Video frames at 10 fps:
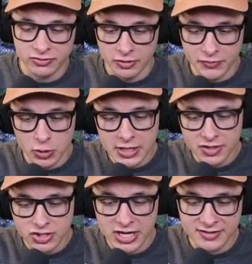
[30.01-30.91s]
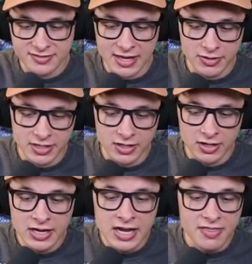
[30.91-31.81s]
So if you look at the chests down here,
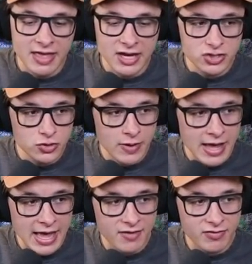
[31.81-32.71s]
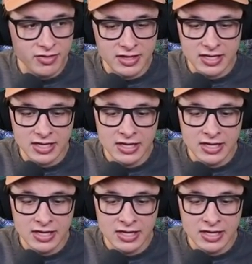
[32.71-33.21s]
they do have the